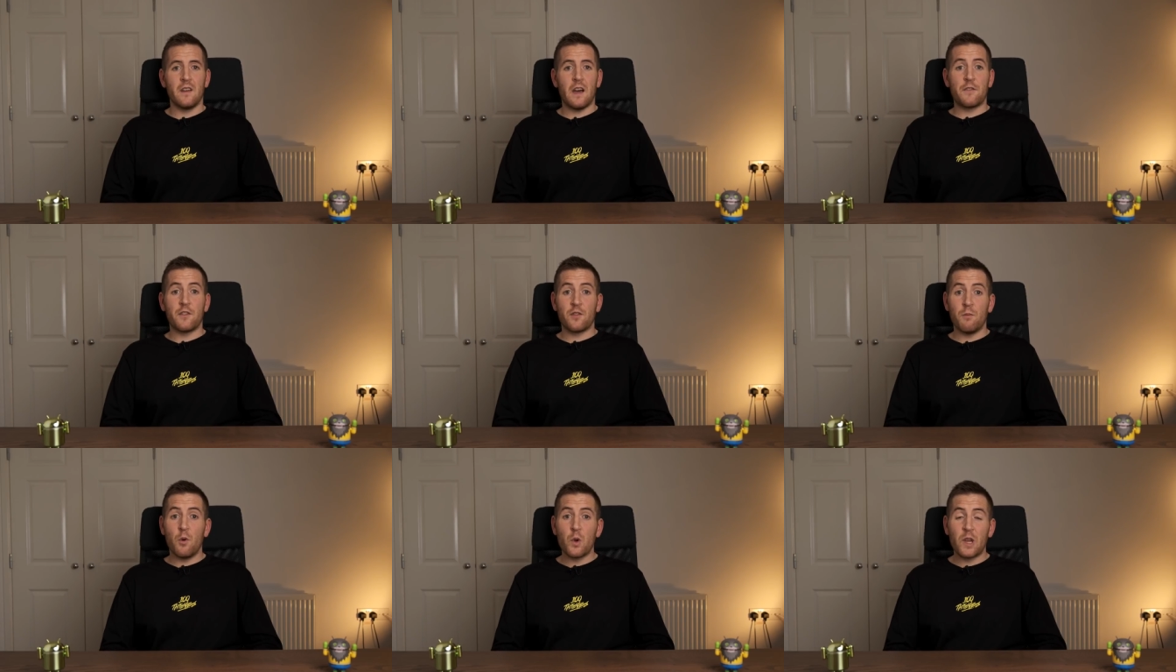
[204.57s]
After
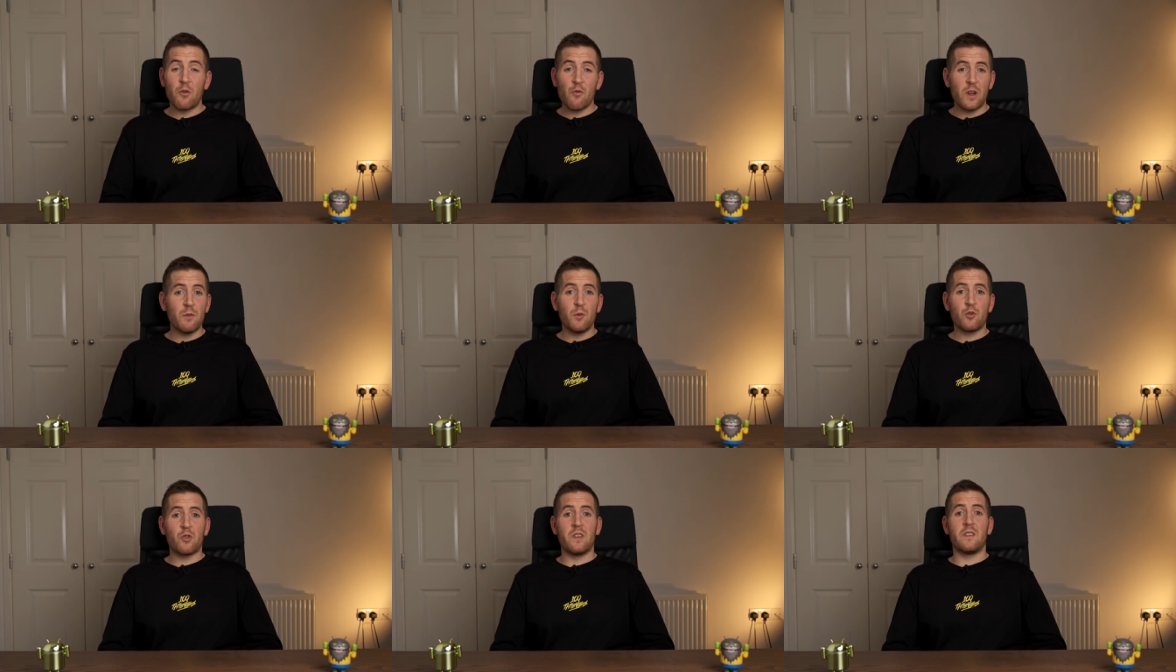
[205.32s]
some more incredible
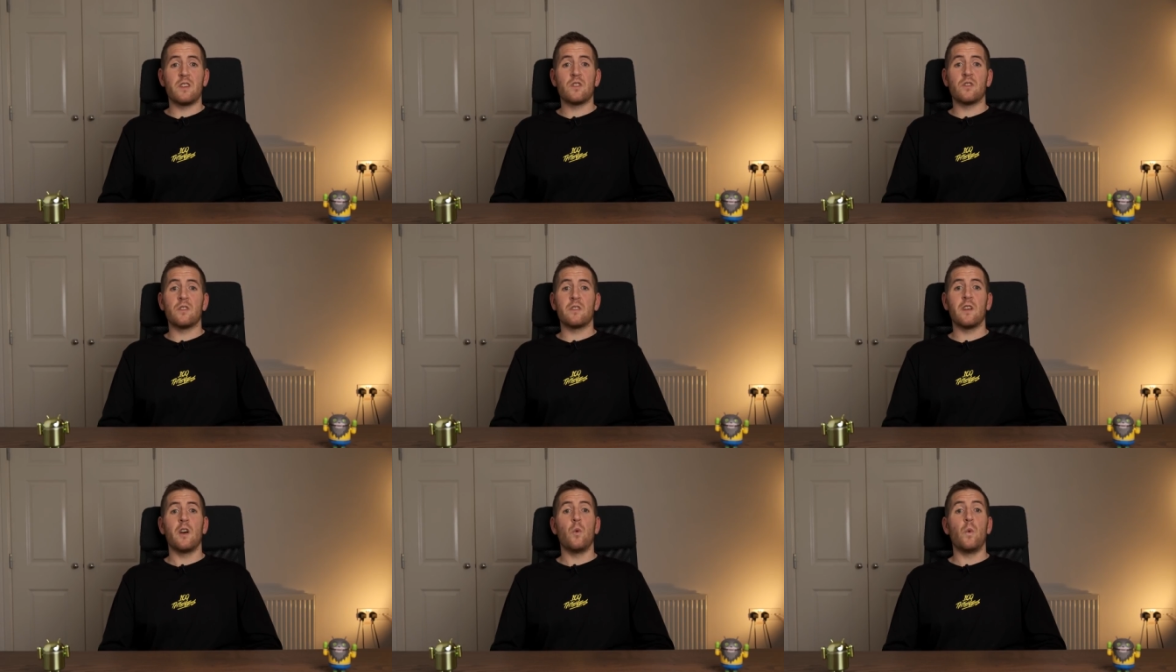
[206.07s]

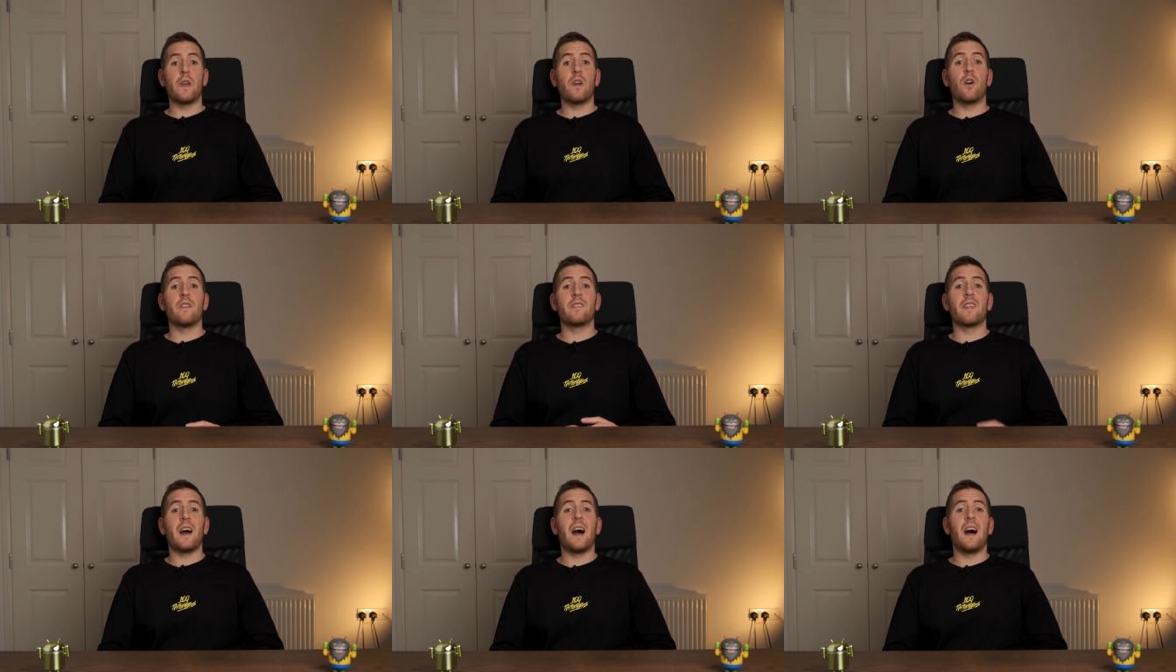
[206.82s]
transitions, we got into
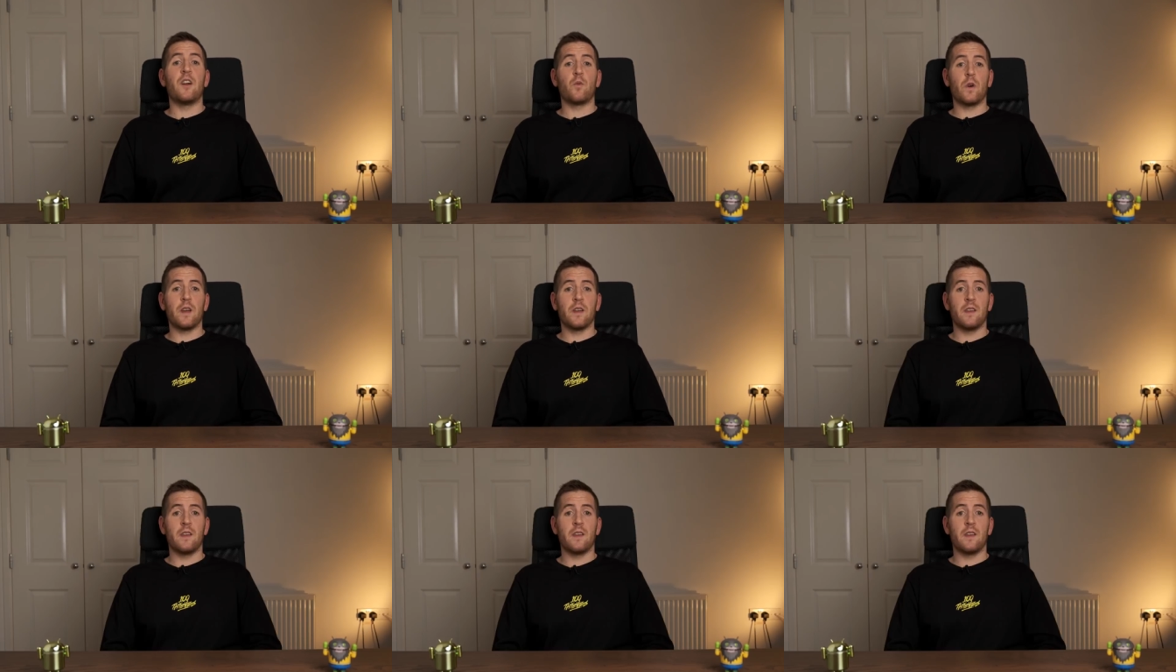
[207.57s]
the hardware,